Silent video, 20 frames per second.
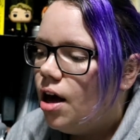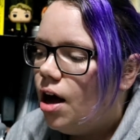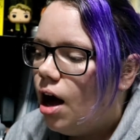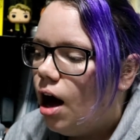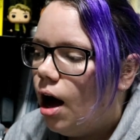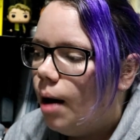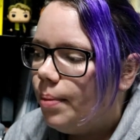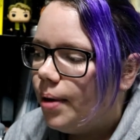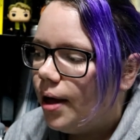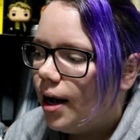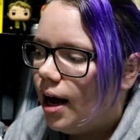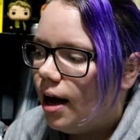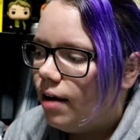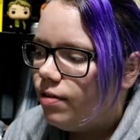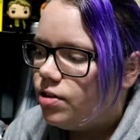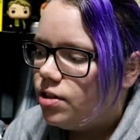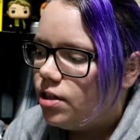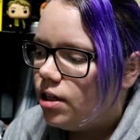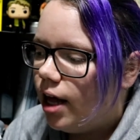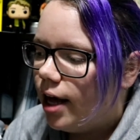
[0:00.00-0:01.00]
I'm gonna
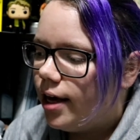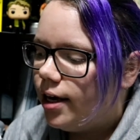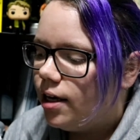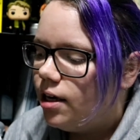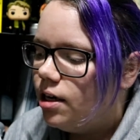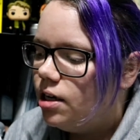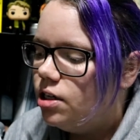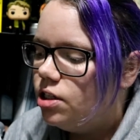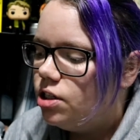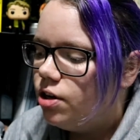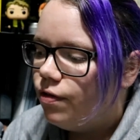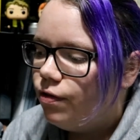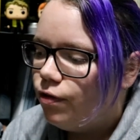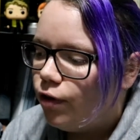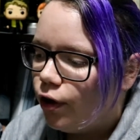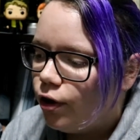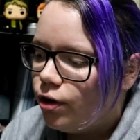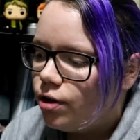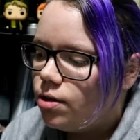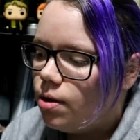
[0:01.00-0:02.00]
have to like
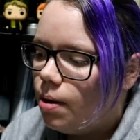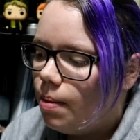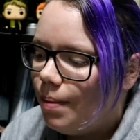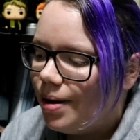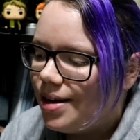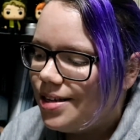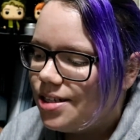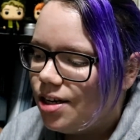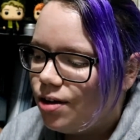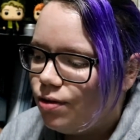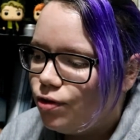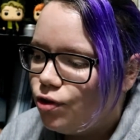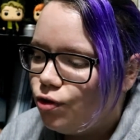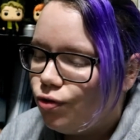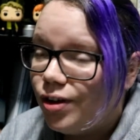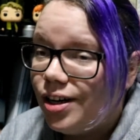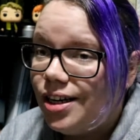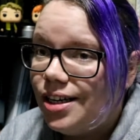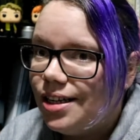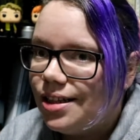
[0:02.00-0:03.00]
devote myself to
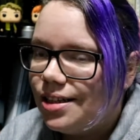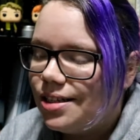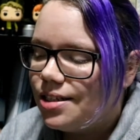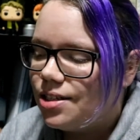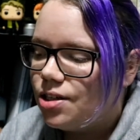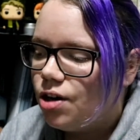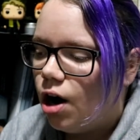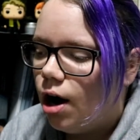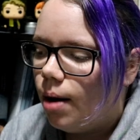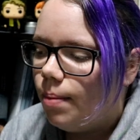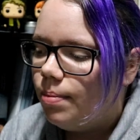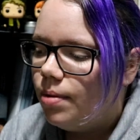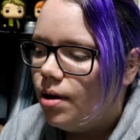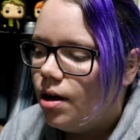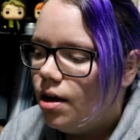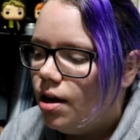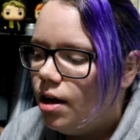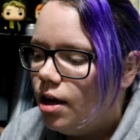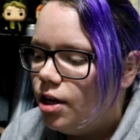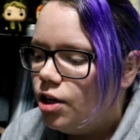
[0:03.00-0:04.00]
reading it this time,
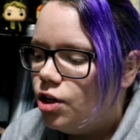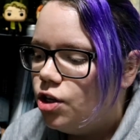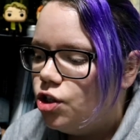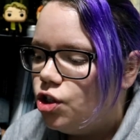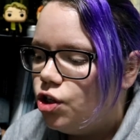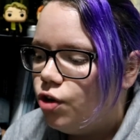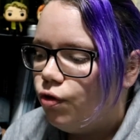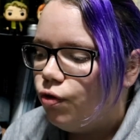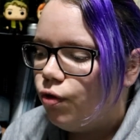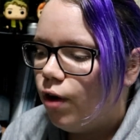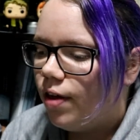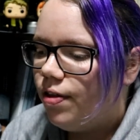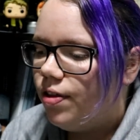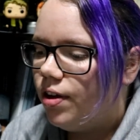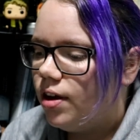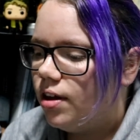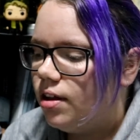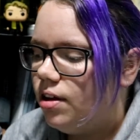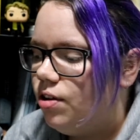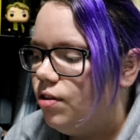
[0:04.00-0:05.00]
because I
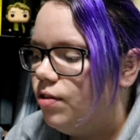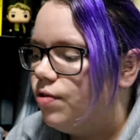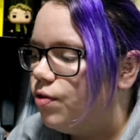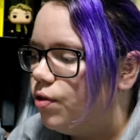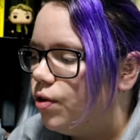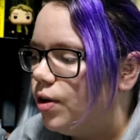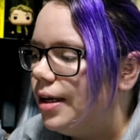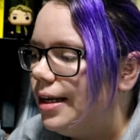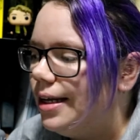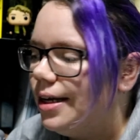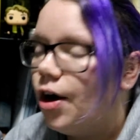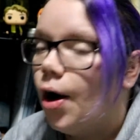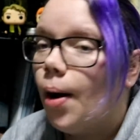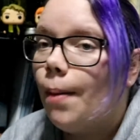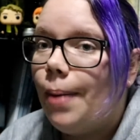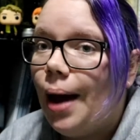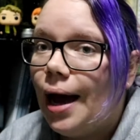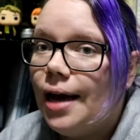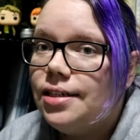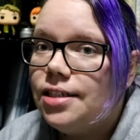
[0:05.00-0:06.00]
think that you've really got to
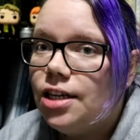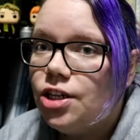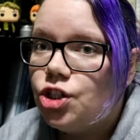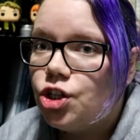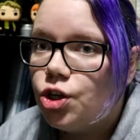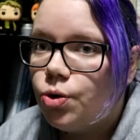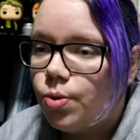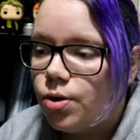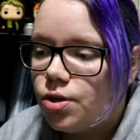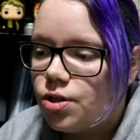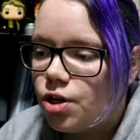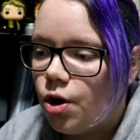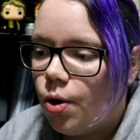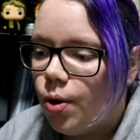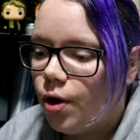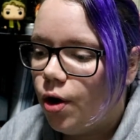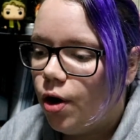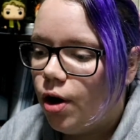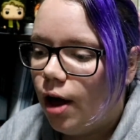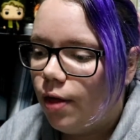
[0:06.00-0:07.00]
pay attention to what is
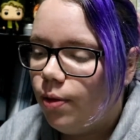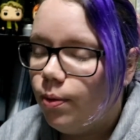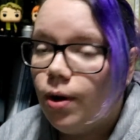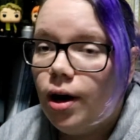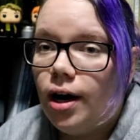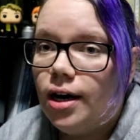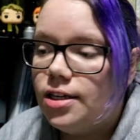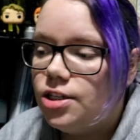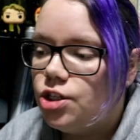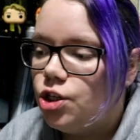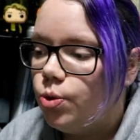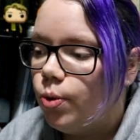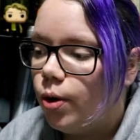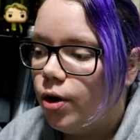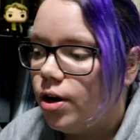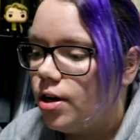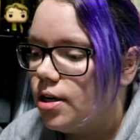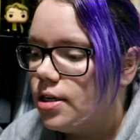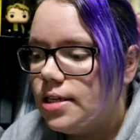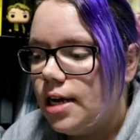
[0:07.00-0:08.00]
going on, otherwise you won't
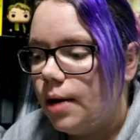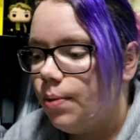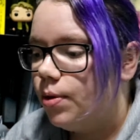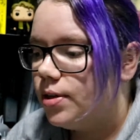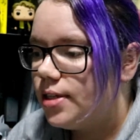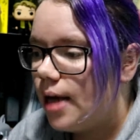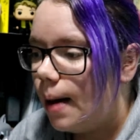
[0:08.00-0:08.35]
understand what's